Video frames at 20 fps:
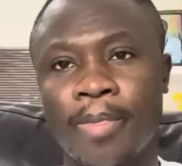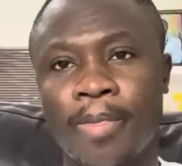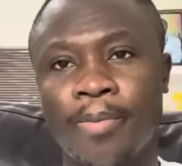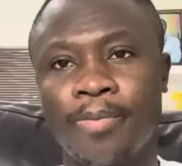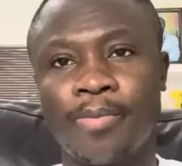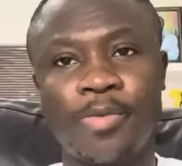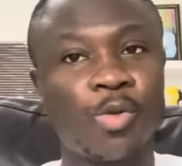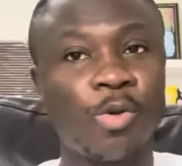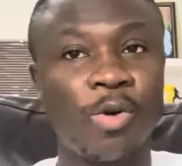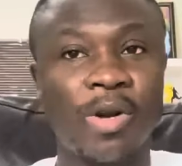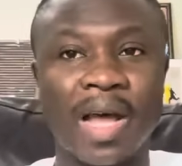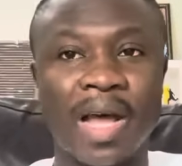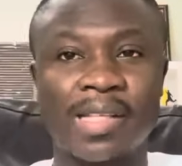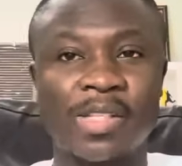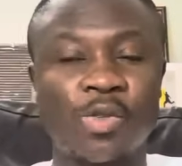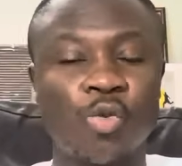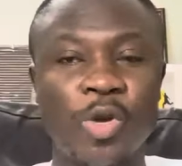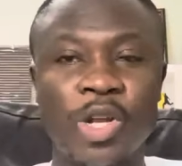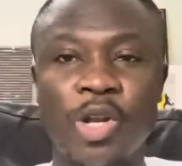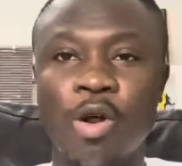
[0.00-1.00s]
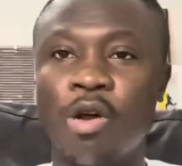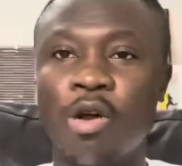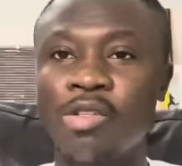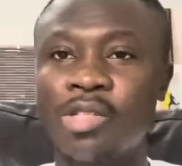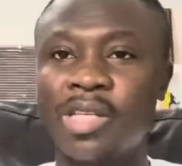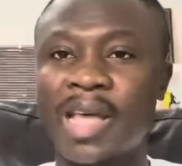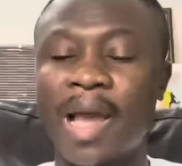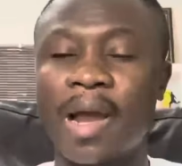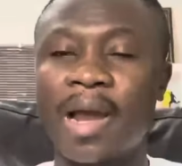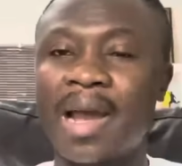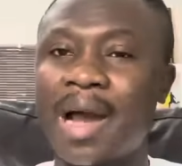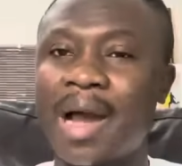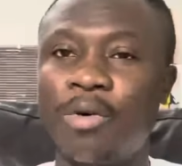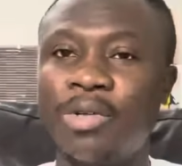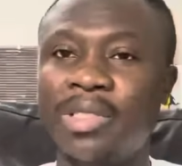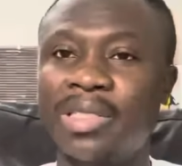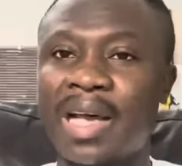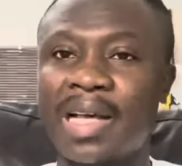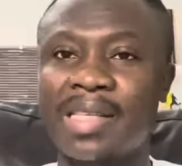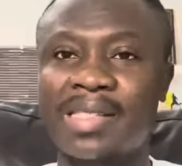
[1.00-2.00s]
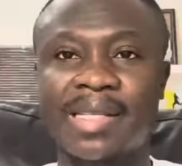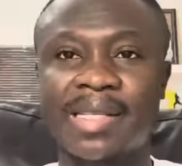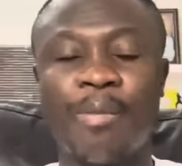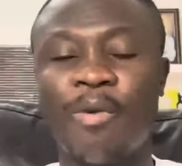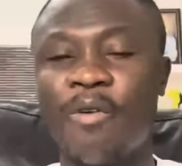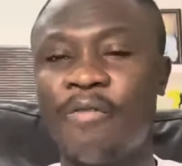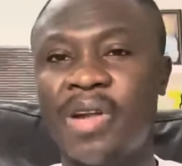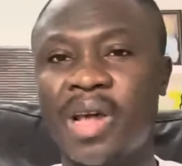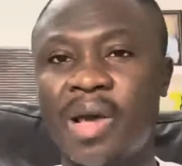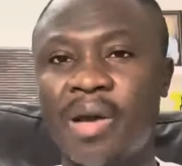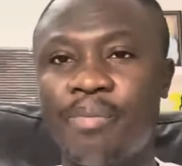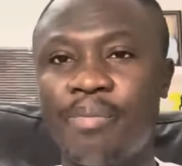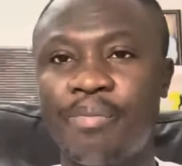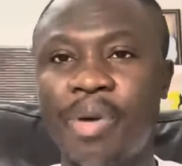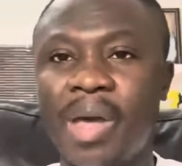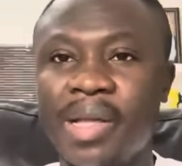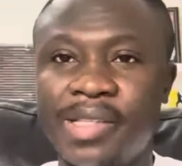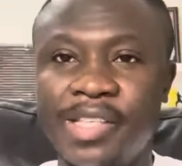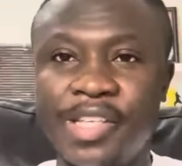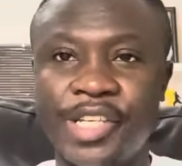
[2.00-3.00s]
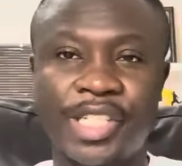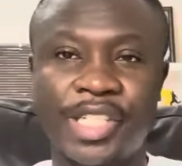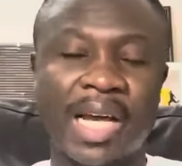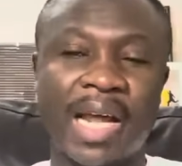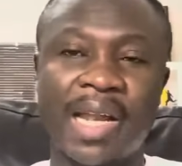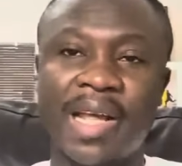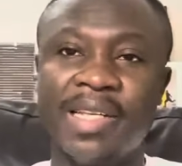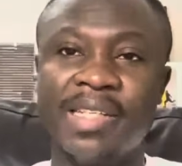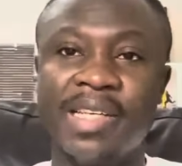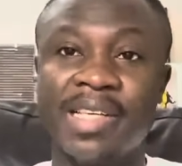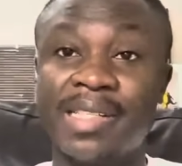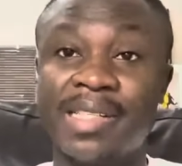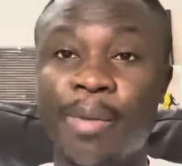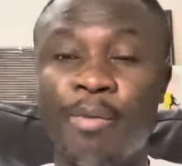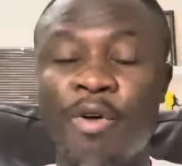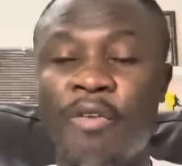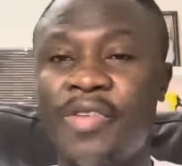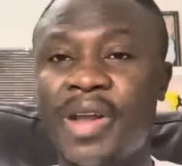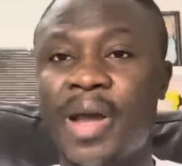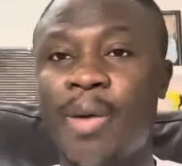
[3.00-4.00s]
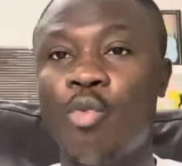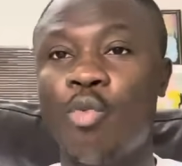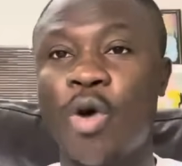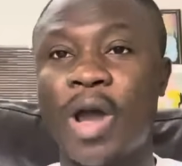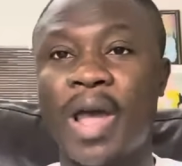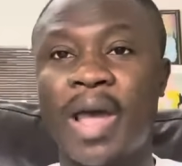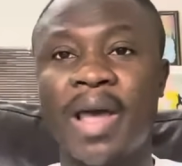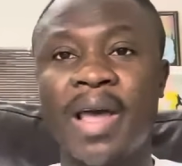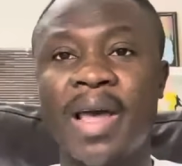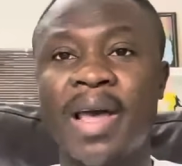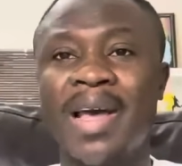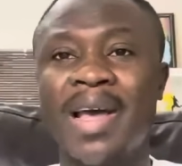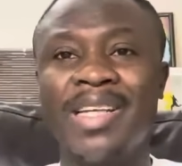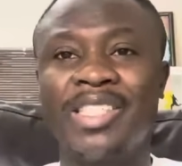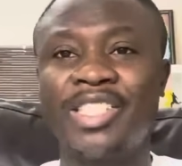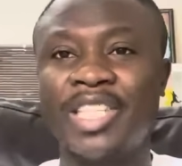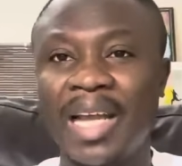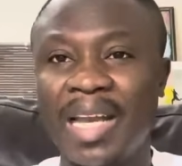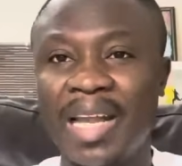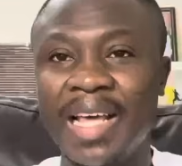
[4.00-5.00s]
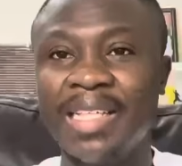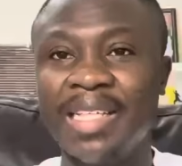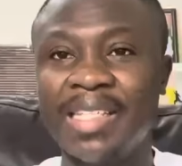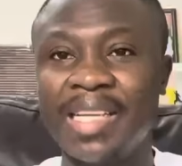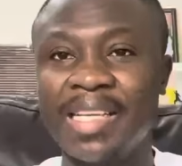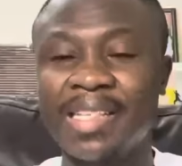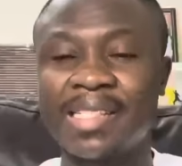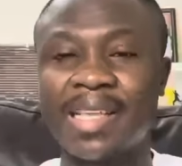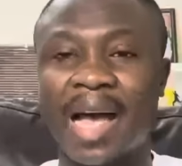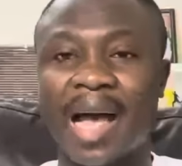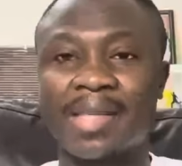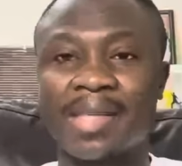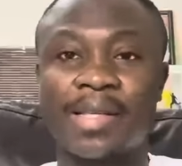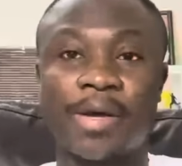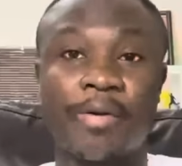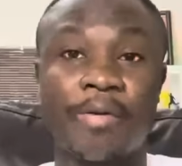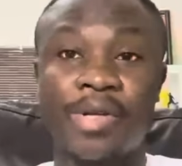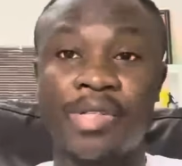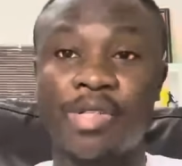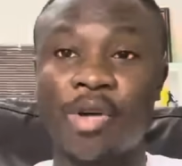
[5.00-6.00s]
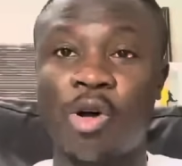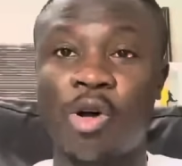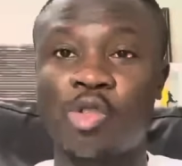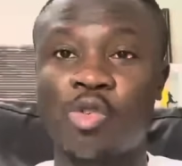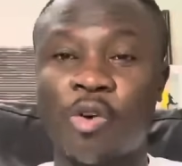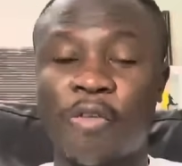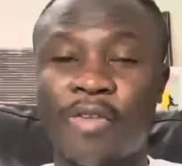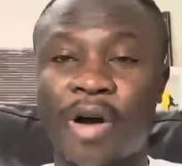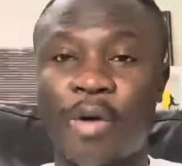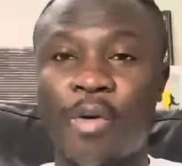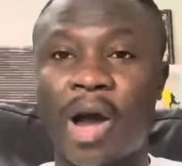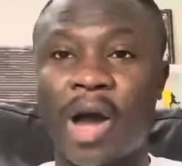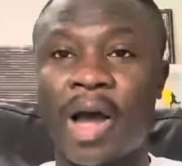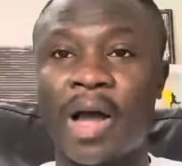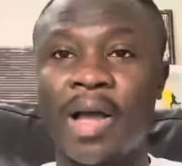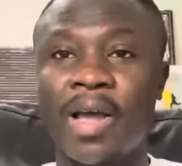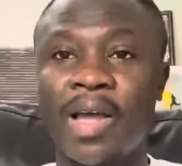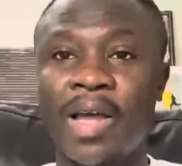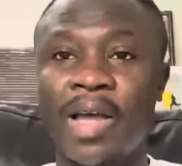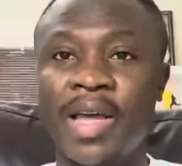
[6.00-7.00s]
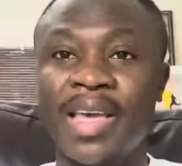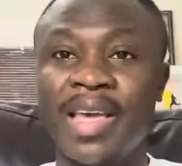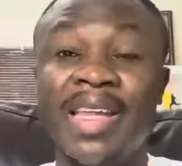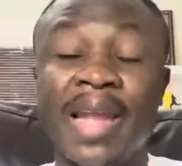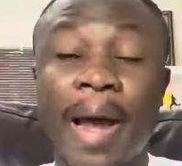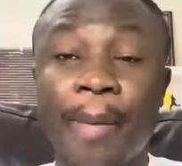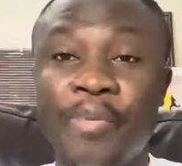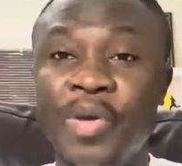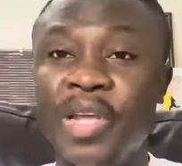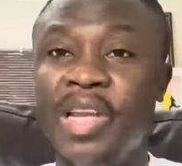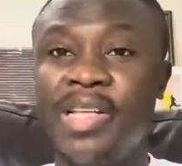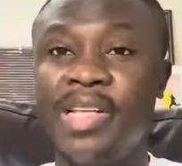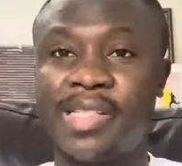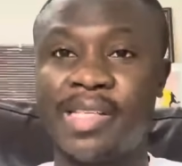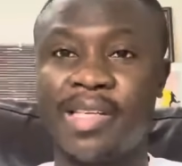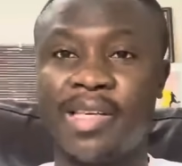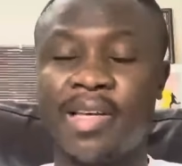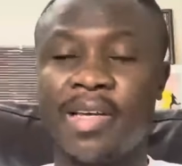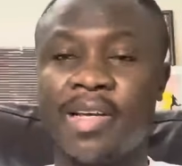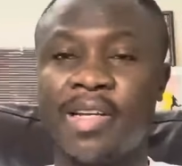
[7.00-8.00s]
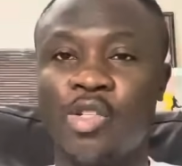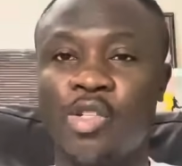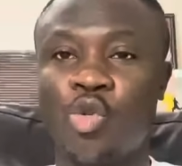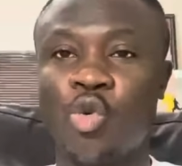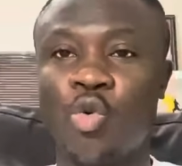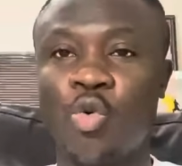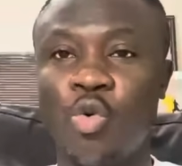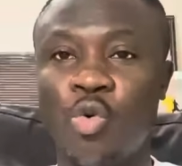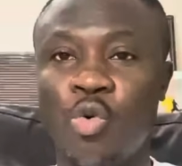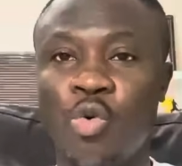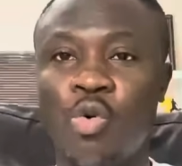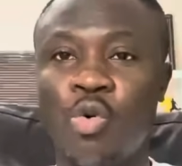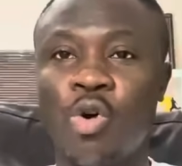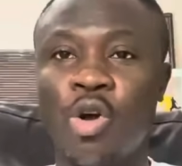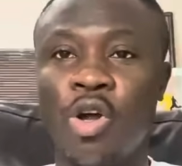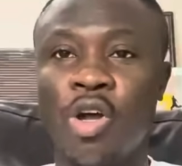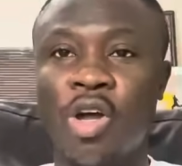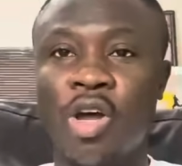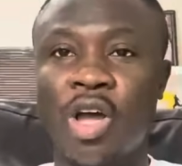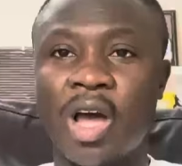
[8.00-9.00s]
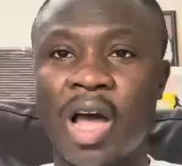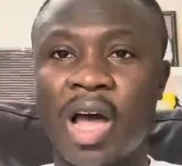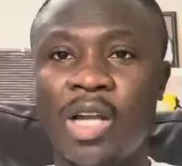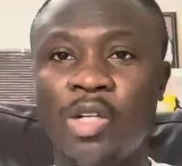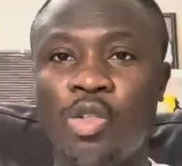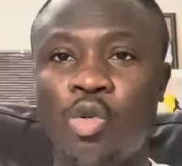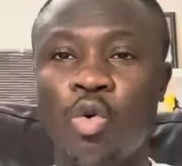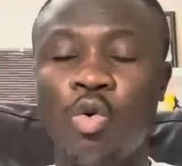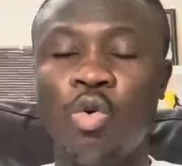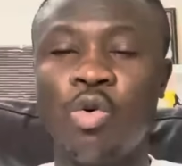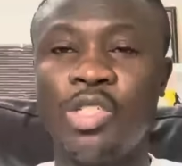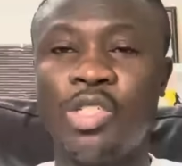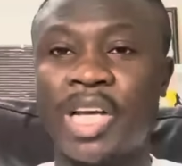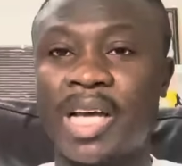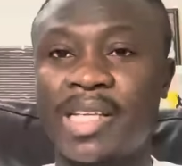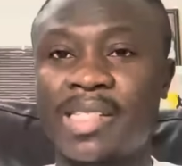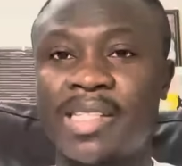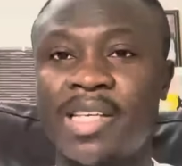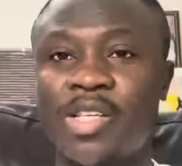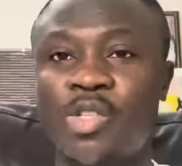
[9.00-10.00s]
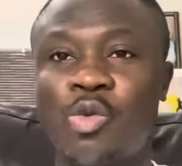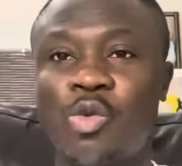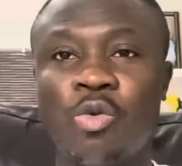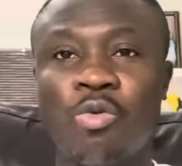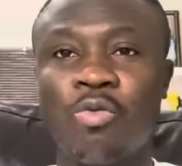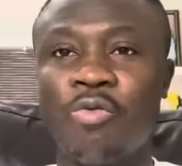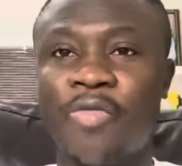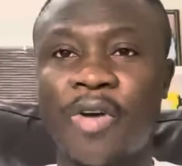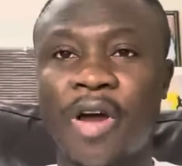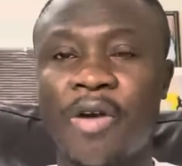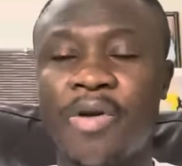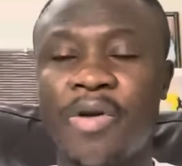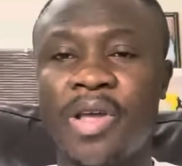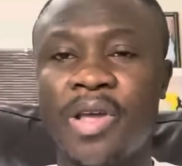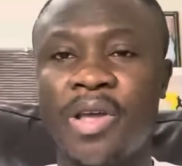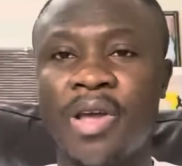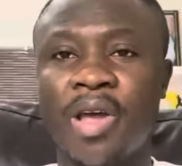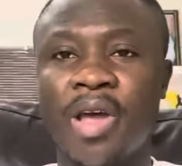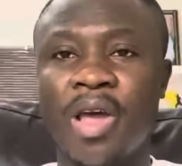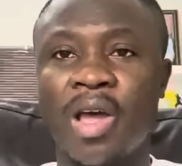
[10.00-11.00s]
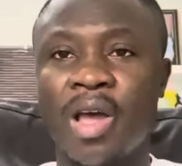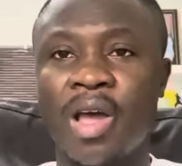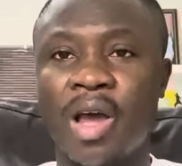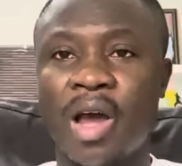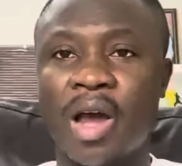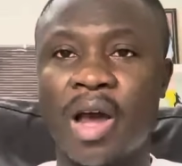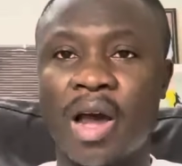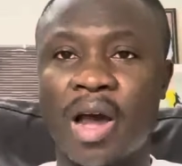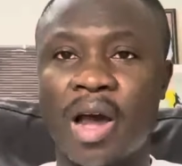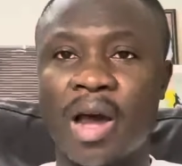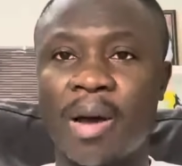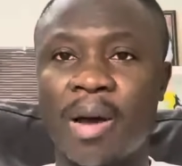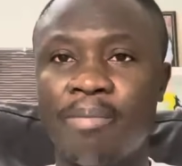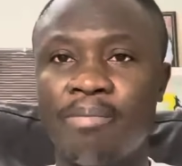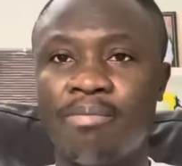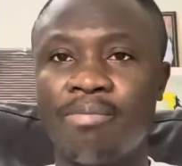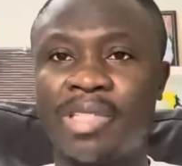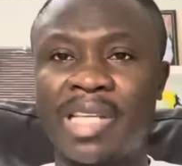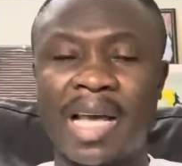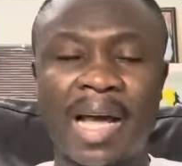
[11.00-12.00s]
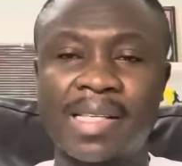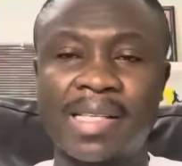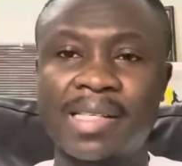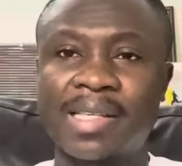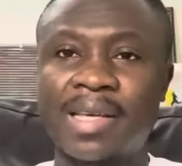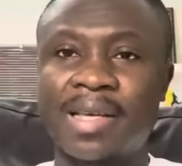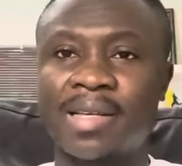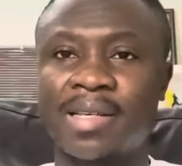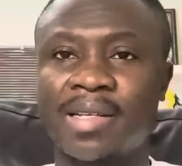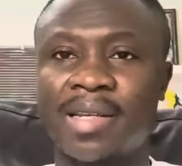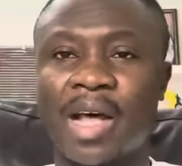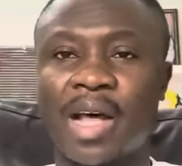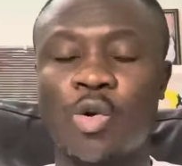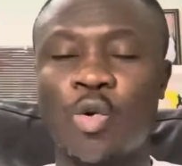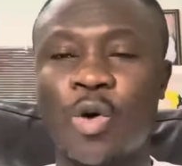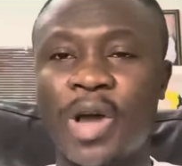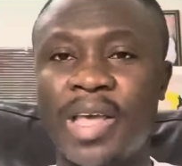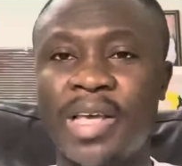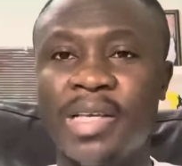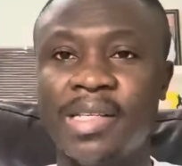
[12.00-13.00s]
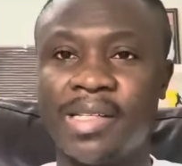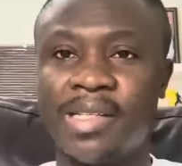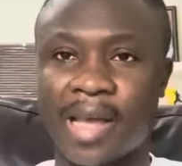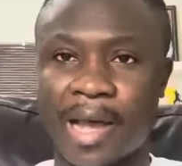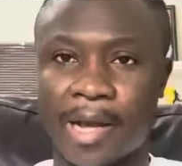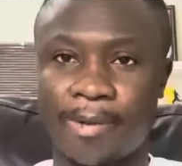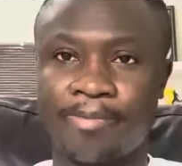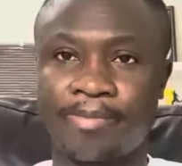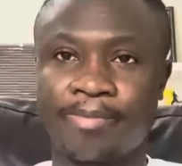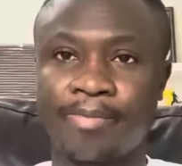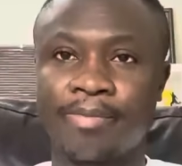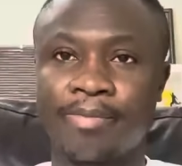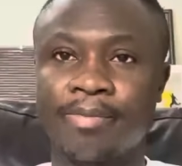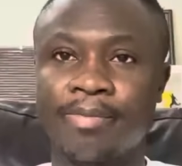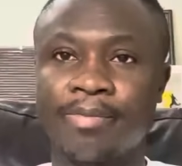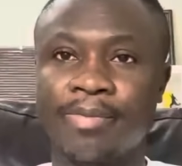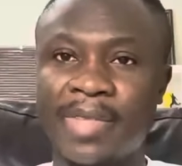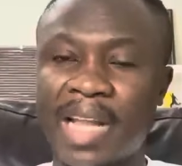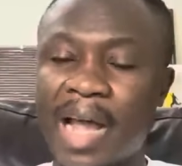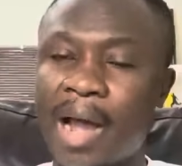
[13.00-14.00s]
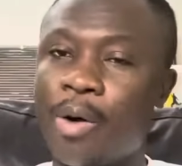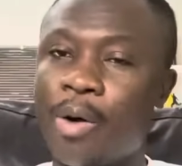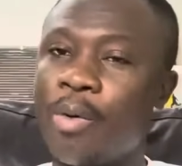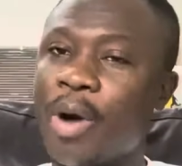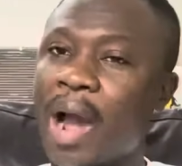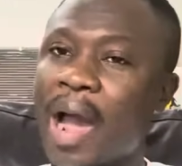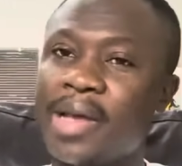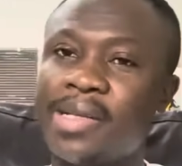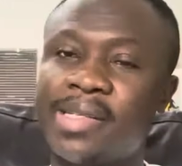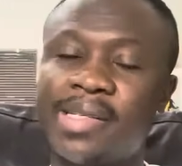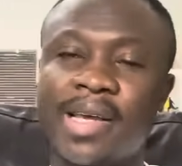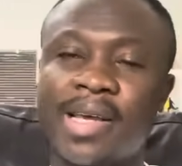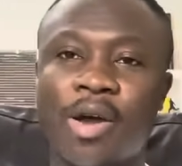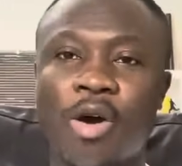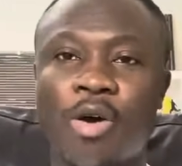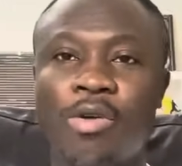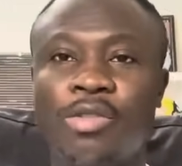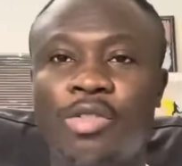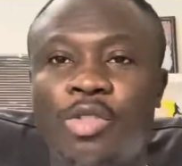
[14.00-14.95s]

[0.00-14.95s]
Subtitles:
so that we don't encounter some of the petty challenges. Some of them were challenges as a result of our inability to do justice to very tasks that were easier. Now I take on